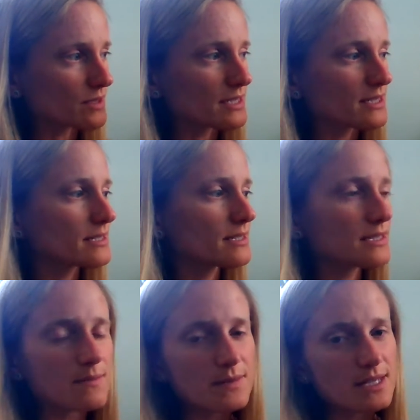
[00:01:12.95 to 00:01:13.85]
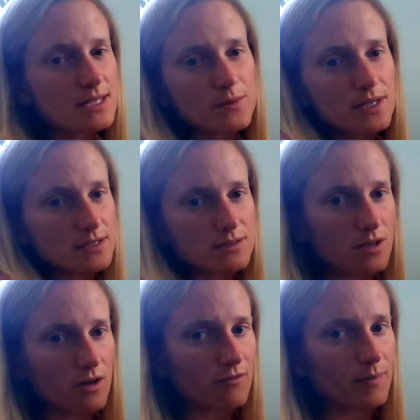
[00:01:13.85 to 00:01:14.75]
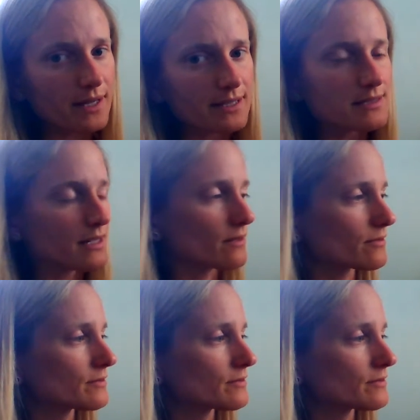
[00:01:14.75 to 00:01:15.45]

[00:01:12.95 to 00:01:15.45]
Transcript: This isn't something that we could solve by itself.